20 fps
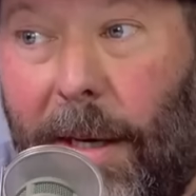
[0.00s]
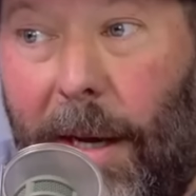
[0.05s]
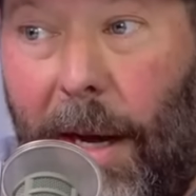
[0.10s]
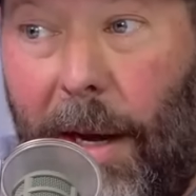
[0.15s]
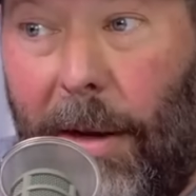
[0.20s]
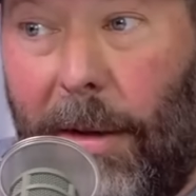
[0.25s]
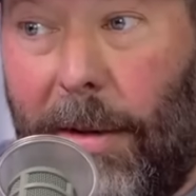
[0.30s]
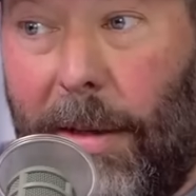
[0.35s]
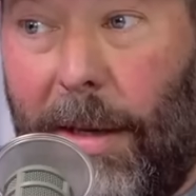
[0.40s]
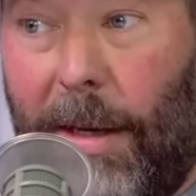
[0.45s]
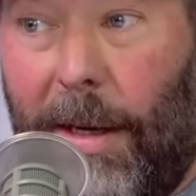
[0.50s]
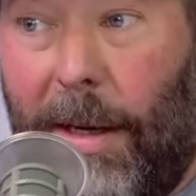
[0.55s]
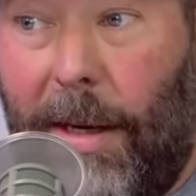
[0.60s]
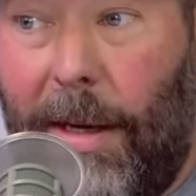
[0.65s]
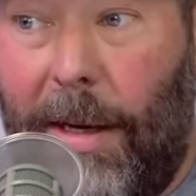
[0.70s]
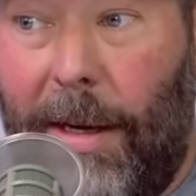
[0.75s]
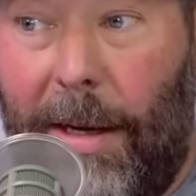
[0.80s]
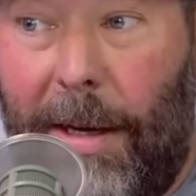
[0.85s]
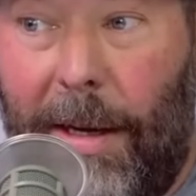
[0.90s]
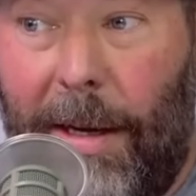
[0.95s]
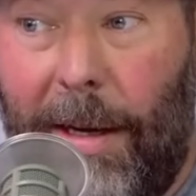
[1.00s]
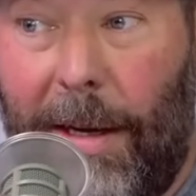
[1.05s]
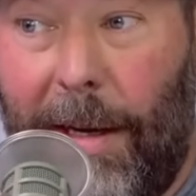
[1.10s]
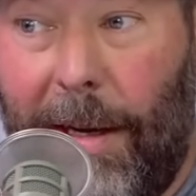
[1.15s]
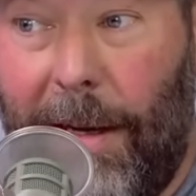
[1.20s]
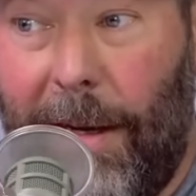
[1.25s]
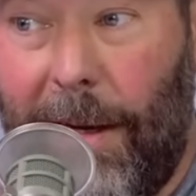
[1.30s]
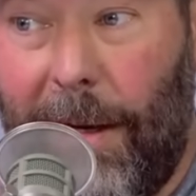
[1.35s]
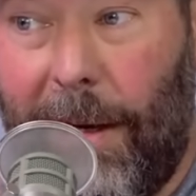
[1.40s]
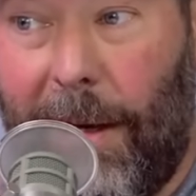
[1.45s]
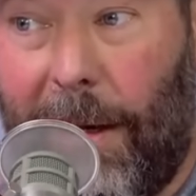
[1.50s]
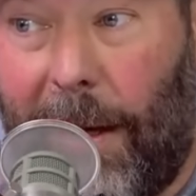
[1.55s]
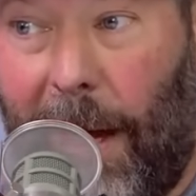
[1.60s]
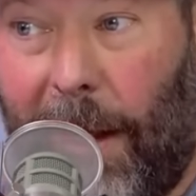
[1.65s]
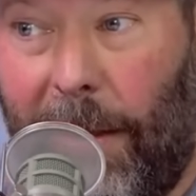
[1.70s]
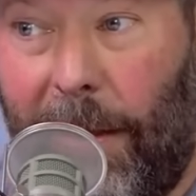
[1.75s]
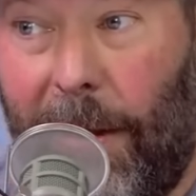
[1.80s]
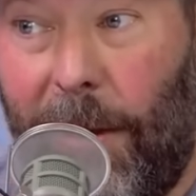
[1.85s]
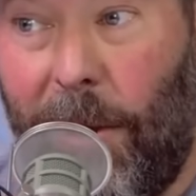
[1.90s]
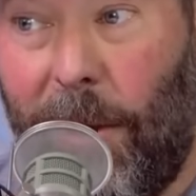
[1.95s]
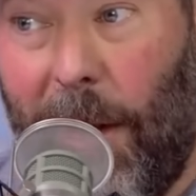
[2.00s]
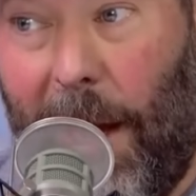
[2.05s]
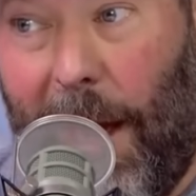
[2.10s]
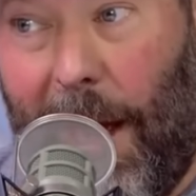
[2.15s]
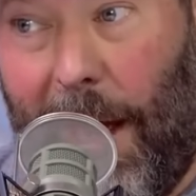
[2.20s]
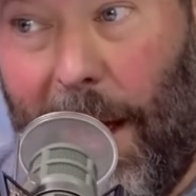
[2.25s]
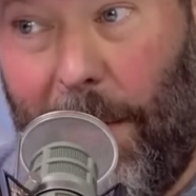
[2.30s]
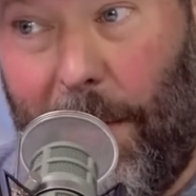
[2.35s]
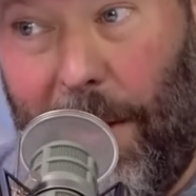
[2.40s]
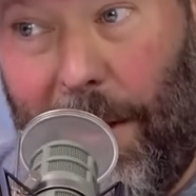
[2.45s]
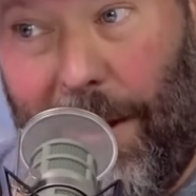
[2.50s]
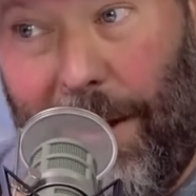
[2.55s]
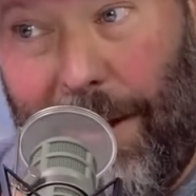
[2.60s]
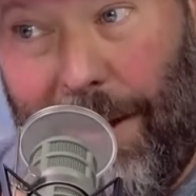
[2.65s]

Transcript: Kelce getting the jab.